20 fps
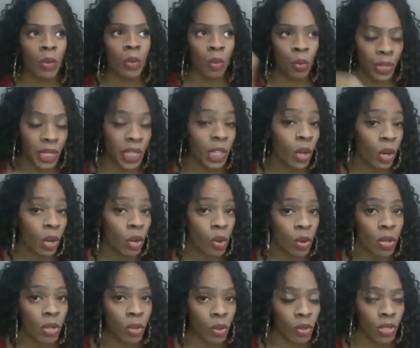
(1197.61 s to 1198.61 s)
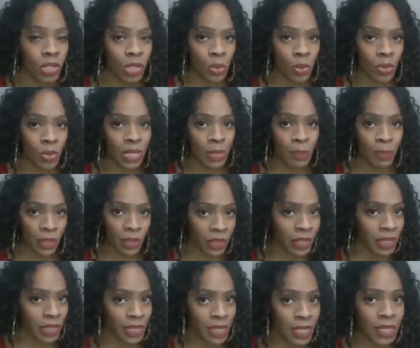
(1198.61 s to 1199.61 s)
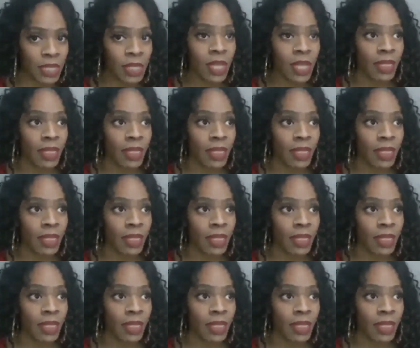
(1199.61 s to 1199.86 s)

We are all going to experience